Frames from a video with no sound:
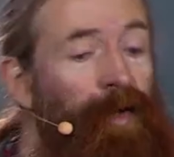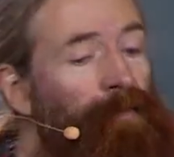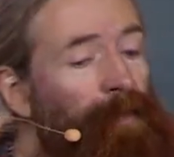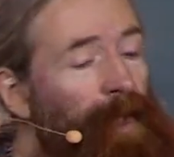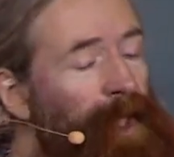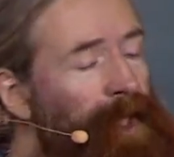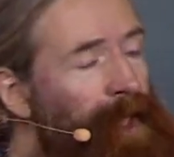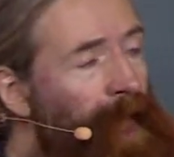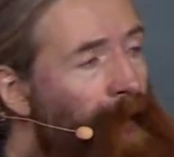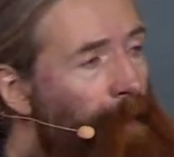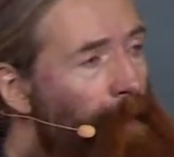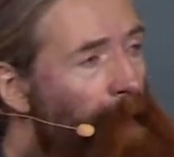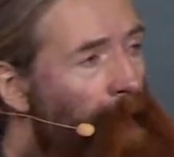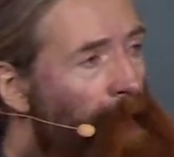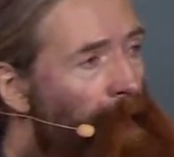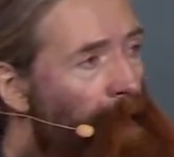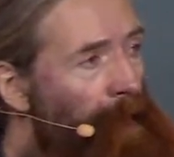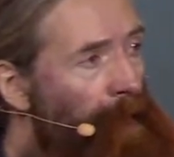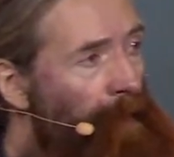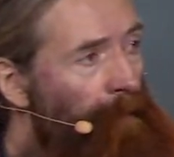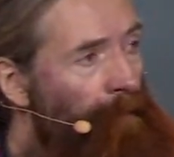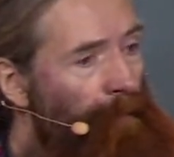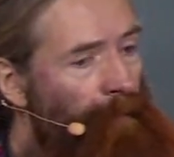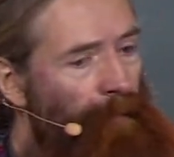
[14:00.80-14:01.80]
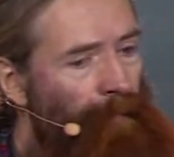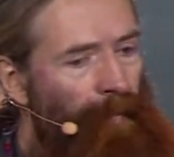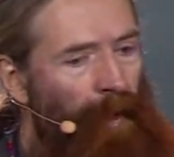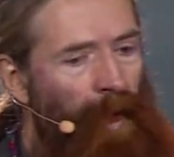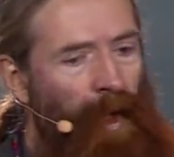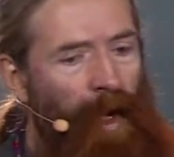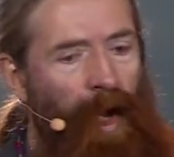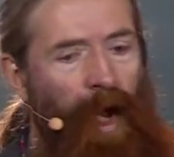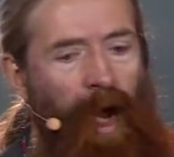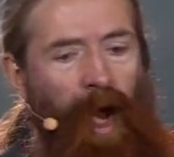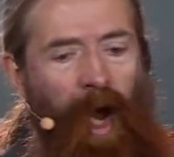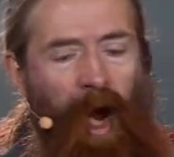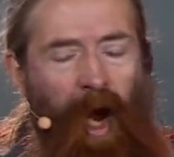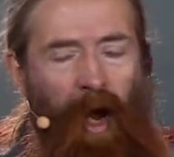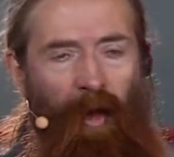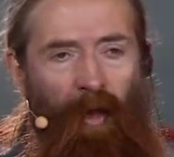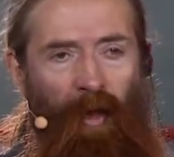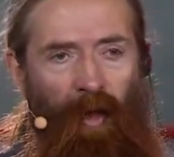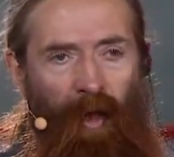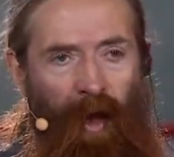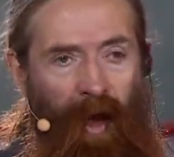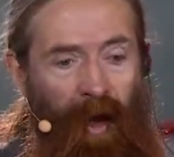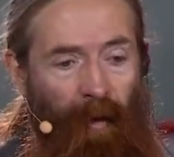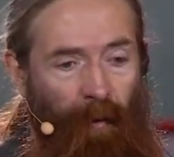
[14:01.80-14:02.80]
of metabolism,
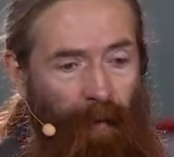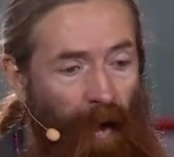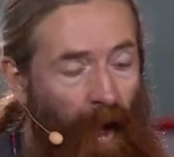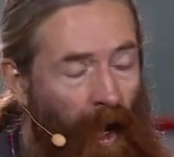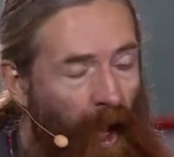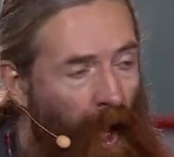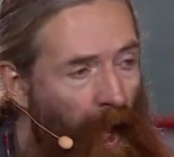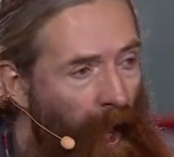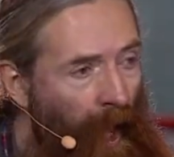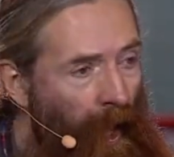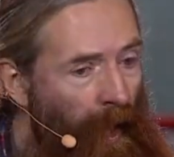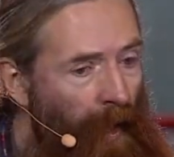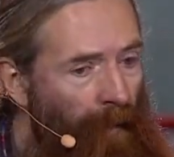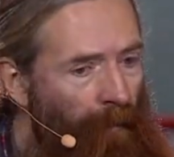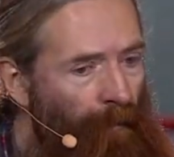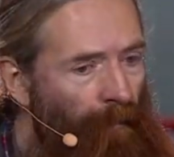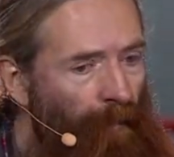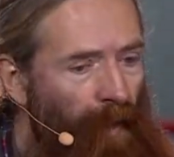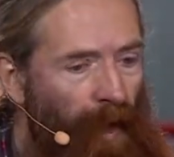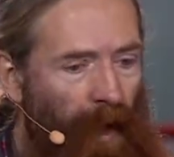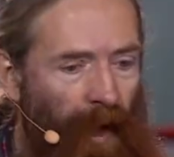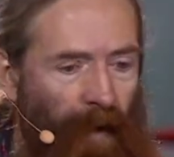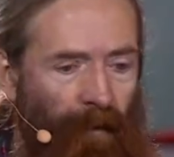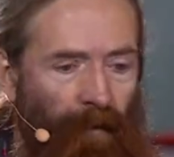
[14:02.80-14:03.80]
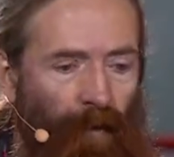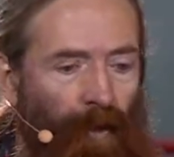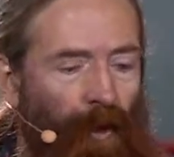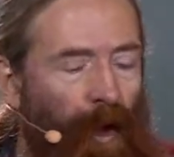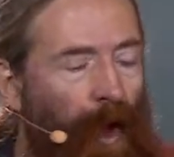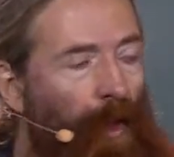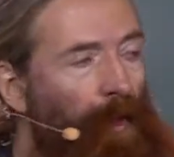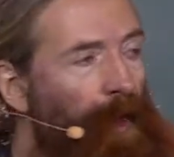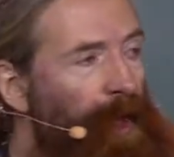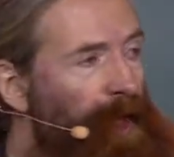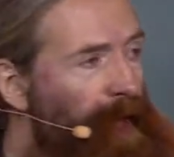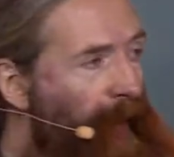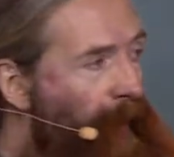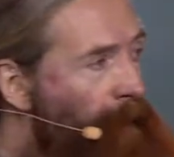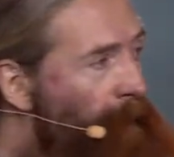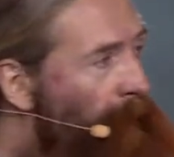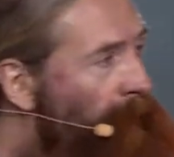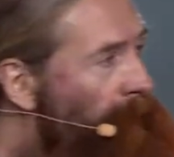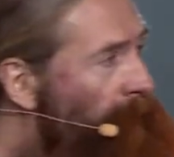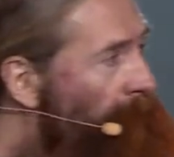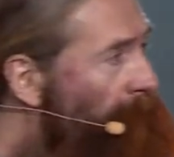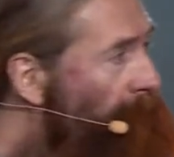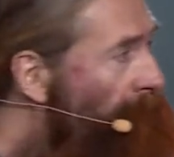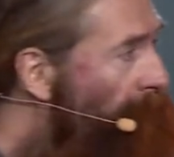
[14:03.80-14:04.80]
and thereby, even though the
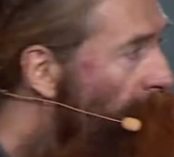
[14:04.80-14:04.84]
damage is